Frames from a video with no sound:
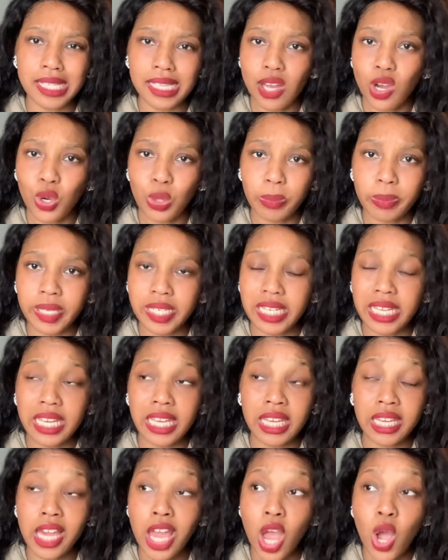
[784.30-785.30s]
are
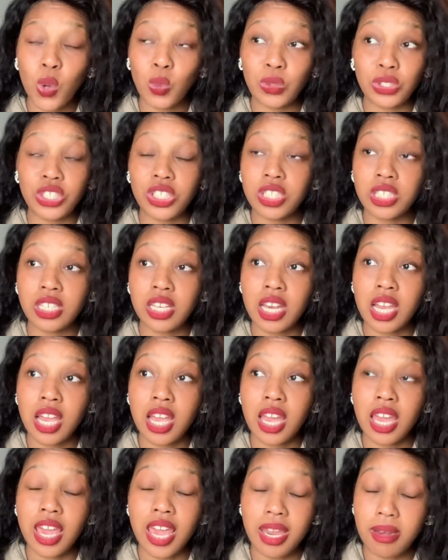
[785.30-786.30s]
opening, which
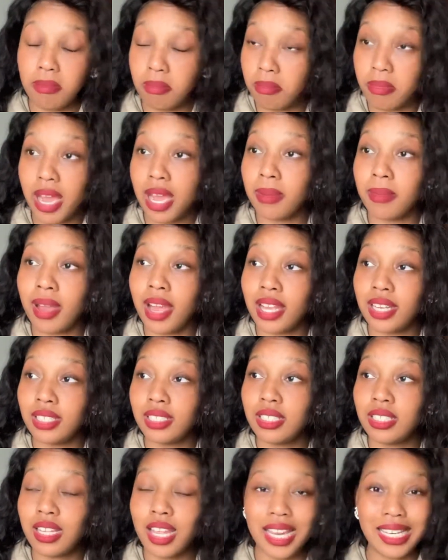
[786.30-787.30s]
in my
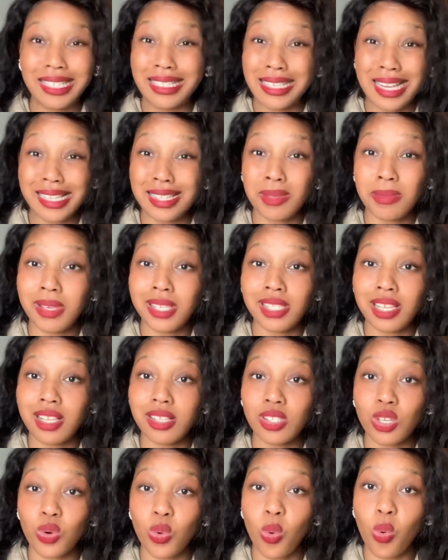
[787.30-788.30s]
mind doesn't make sense
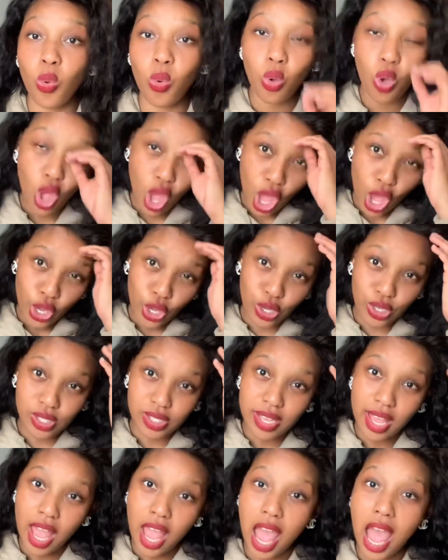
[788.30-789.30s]
at all,
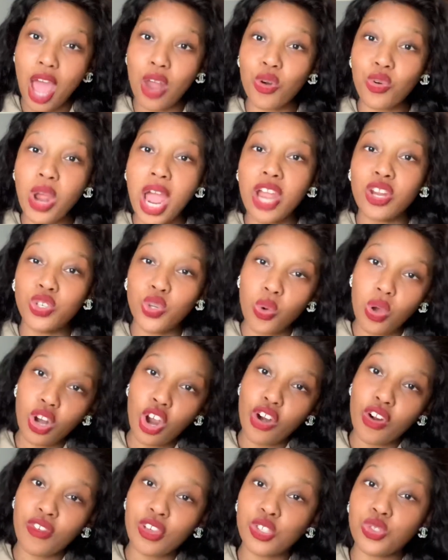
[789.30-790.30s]
because I know a
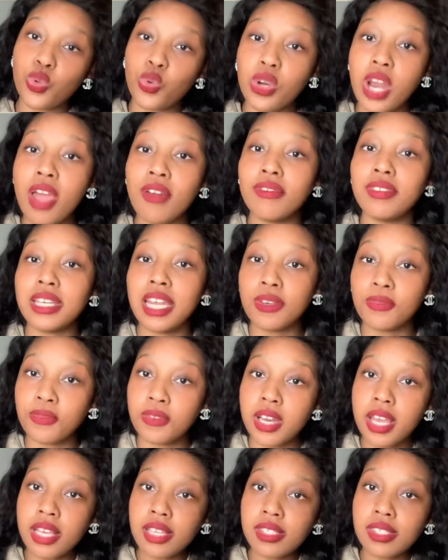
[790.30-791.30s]
lot of us don't have
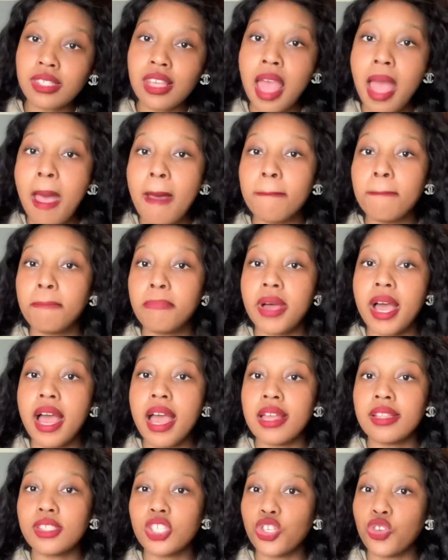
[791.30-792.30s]
Netflix,
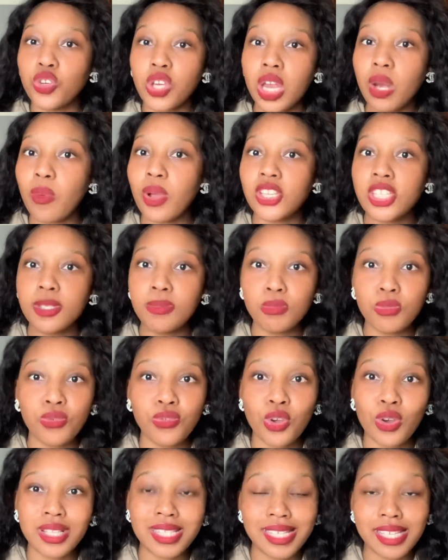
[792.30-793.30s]
but you can watch a
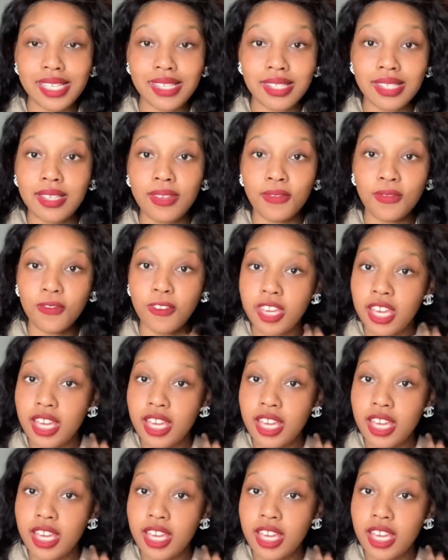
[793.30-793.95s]
movie on DStv.